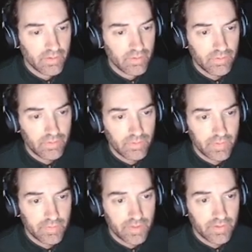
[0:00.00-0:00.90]
Ooh, what do I
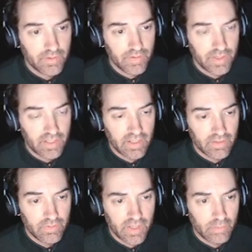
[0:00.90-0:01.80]
want to do? I could get
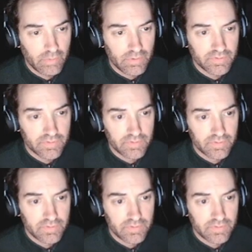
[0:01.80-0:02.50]
2 catapults.